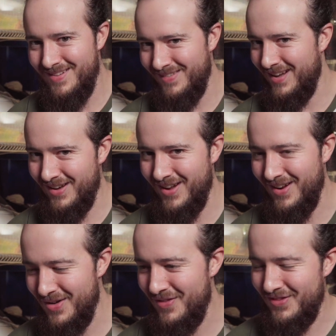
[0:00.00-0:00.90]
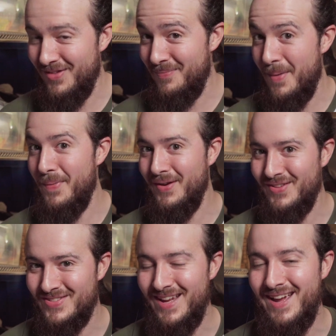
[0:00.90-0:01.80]
I don't know if it's a proper way
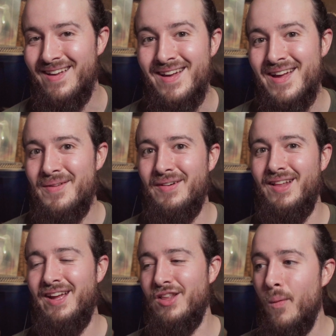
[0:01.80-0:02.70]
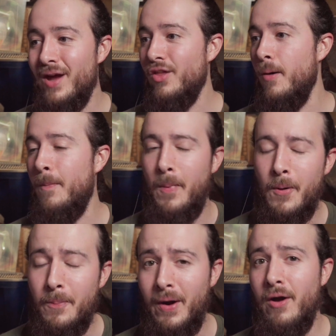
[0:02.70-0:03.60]
to say it, but like the way they're
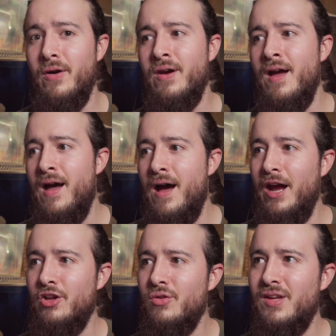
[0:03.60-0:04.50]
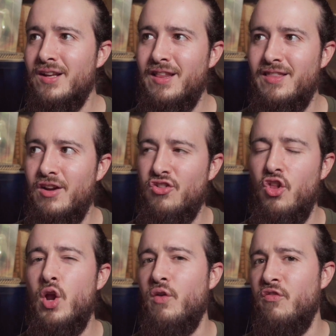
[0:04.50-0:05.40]
prepared, I do think that there's a
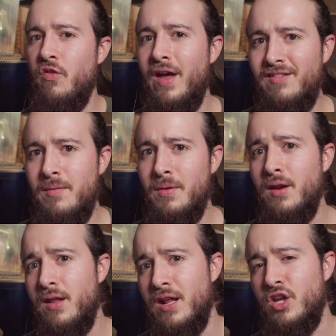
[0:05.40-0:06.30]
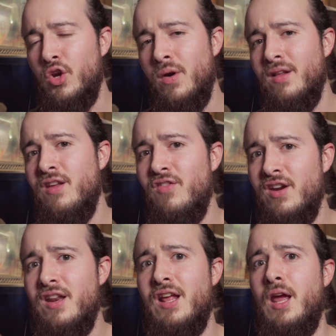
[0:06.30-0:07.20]
lot of flexibility and
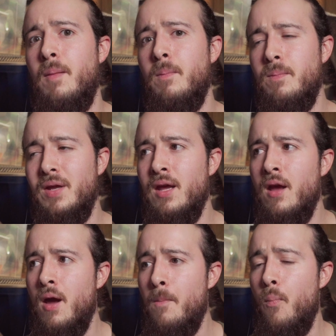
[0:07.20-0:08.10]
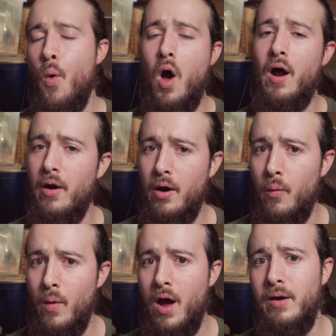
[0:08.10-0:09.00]
creativity that can be brought
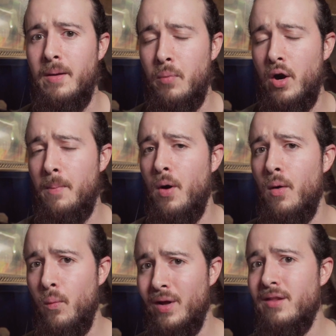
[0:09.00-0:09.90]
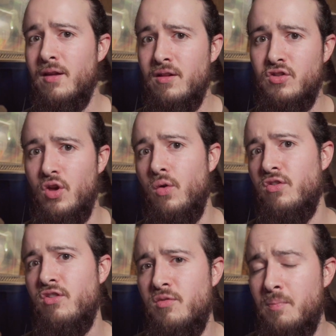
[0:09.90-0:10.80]
around and brought upon with
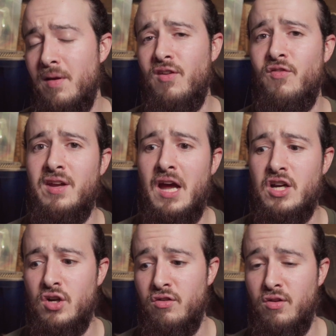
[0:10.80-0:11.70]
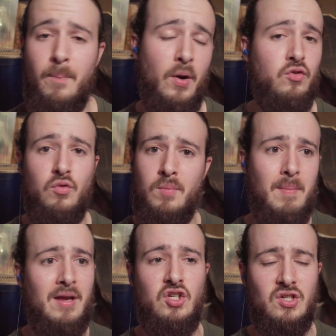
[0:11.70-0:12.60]
those specific adjuncts, compared to
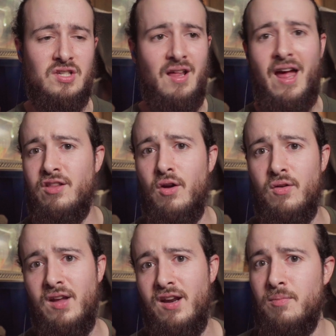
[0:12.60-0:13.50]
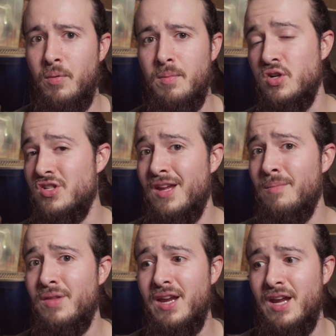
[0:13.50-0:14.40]
maybe just lactose, that it's pretty much the
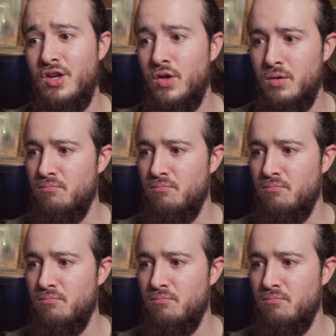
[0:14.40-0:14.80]
same thing and you